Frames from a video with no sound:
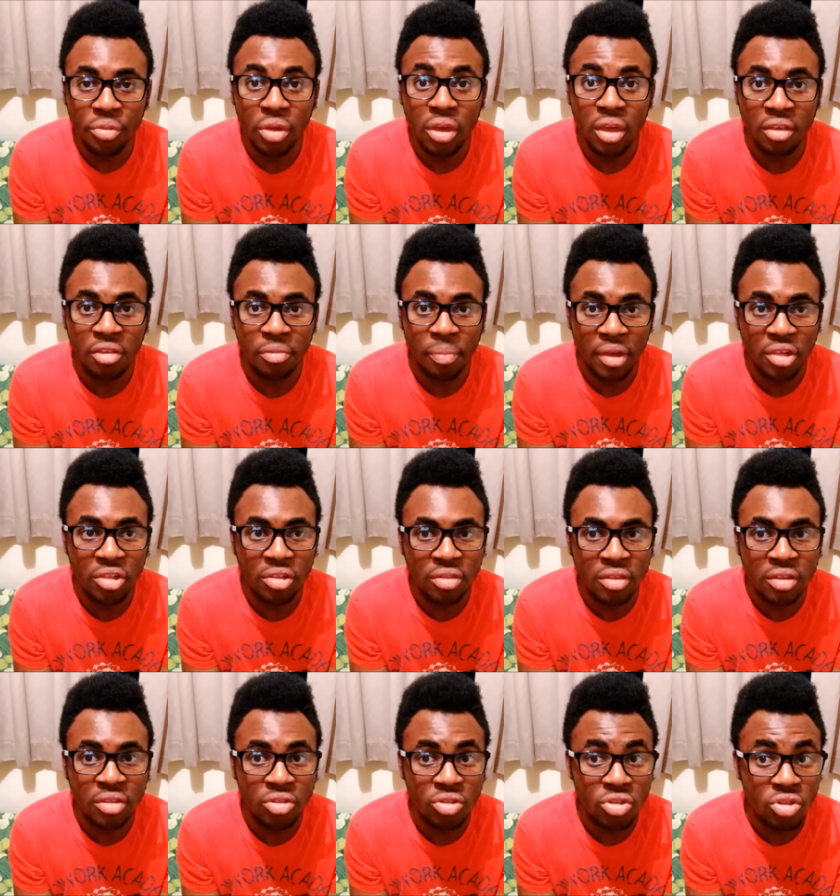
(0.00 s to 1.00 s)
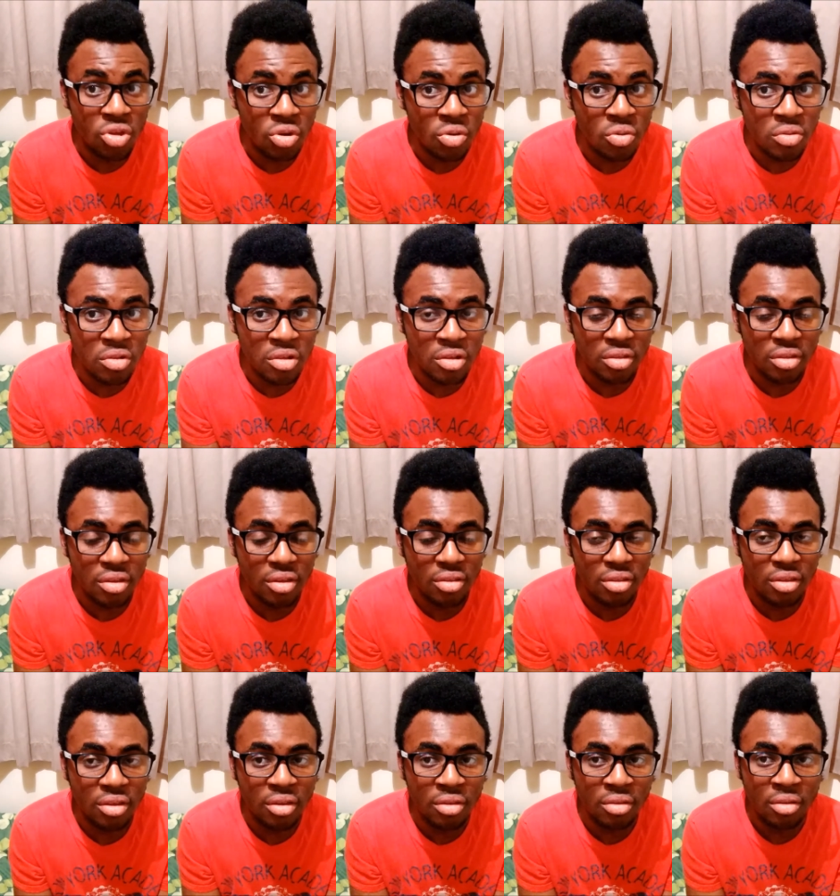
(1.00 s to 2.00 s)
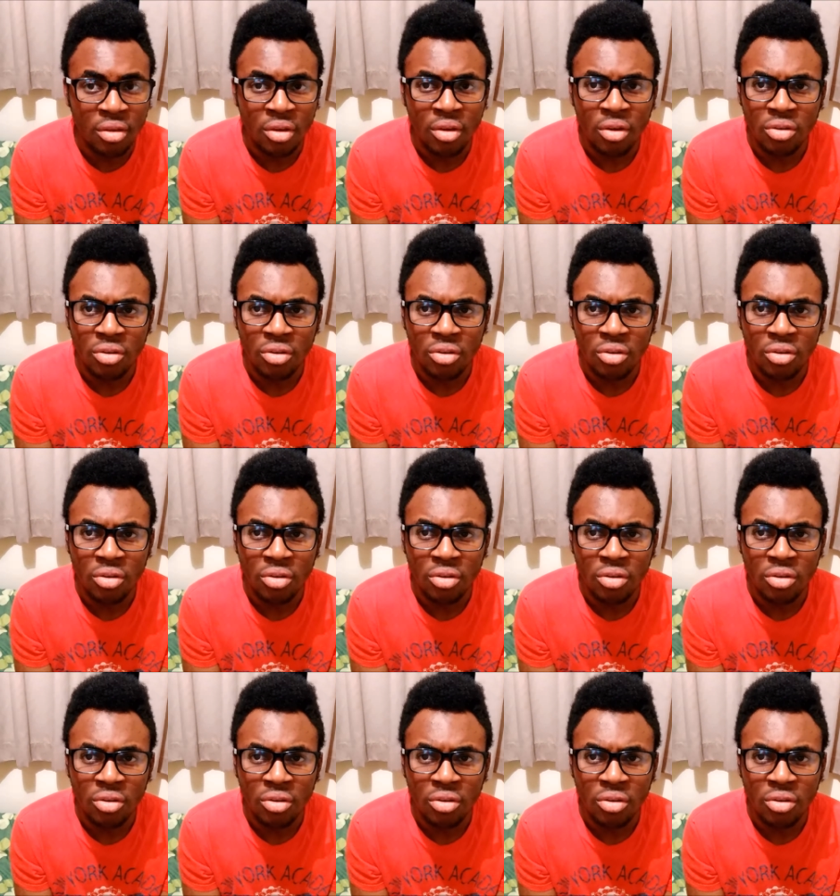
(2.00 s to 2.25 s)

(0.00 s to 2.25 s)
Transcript: especially in these new G C S Es,